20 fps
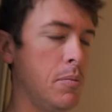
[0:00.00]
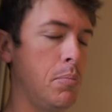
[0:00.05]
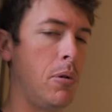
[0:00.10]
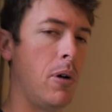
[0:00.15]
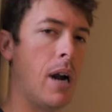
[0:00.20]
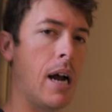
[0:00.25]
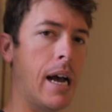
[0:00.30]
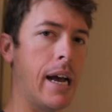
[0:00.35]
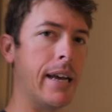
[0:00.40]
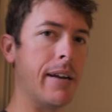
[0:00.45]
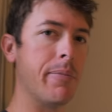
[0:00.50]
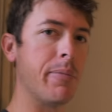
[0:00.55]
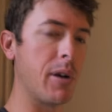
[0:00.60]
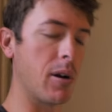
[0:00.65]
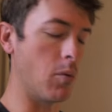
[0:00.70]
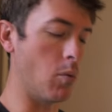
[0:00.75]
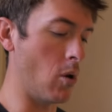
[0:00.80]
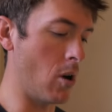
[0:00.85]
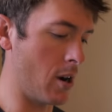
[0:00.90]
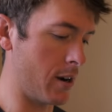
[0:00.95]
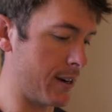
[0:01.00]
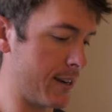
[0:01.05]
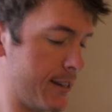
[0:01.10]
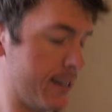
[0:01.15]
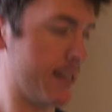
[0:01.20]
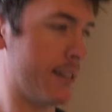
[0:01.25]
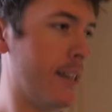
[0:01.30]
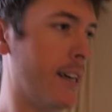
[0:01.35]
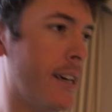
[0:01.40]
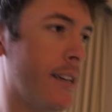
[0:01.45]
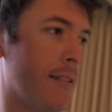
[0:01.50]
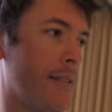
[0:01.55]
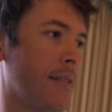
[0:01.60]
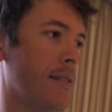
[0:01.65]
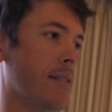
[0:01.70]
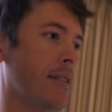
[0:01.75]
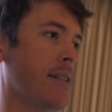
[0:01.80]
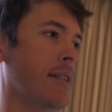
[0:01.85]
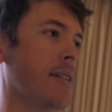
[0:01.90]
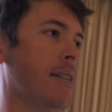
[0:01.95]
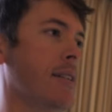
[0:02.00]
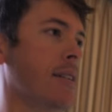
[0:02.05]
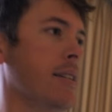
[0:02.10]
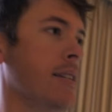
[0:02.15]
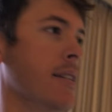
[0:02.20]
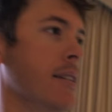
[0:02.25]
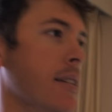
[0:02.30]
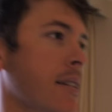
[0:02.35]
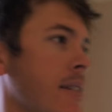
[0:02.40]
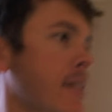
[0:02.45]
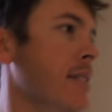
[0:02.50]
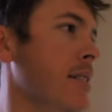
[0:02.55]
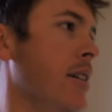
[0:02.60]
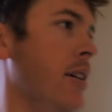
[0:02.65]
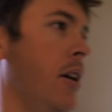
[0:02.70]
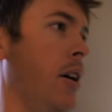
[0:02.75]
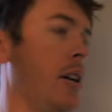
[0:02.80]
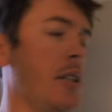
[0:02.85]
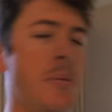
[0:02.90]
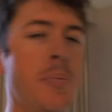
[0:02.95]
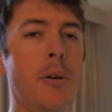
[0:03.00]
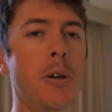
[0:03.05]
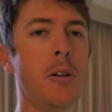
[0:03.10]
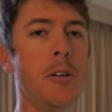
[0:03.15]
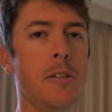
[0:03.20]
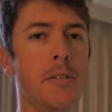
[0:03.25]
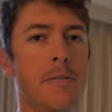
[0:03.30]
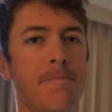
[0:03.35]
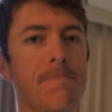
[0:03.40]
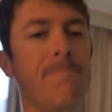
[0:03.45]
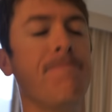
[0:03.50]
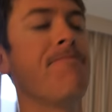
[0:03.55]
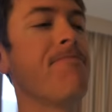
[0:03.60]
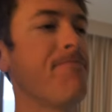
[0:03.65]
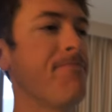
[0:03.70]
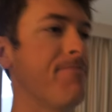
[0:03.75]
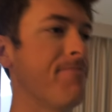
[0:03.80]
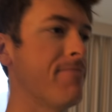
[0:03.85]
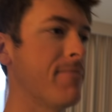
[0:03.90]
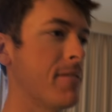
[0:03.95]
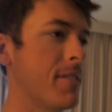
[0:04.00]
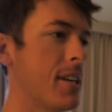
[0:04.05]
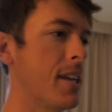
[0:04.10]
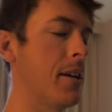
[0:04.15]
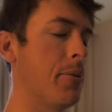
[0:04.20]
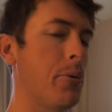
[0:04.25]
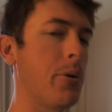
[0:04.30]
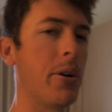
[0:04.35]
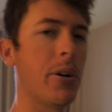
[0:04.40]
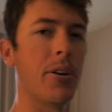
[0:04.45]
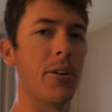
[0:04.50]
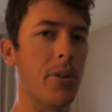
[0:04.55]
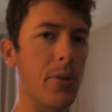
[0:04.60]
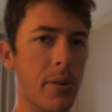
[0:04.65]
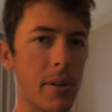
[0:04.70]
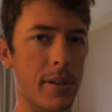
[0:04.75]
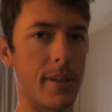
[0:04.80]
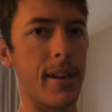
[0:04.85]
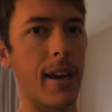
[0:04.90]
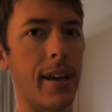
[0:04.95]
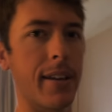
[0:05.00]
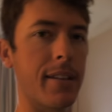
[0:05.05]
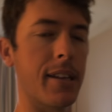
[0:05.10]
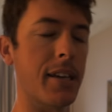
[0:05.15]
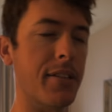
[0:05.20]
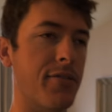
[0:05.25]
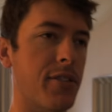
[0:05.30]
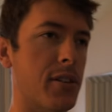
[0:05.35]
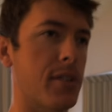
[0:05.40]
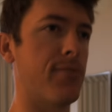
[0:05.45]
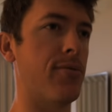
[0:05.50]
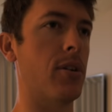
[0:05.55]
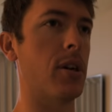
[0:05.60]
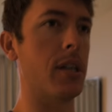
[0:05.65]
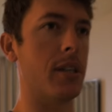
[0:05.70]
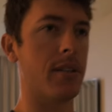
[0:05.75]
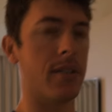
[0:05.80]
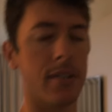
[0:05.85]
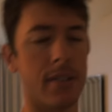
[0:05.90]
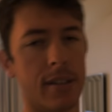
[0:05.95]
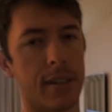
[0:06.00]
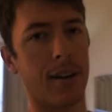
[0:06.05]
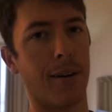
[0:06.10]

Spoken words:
Pride. I'm gonna walk into that hospital and we're gonna do this dang thing, fishing freaks.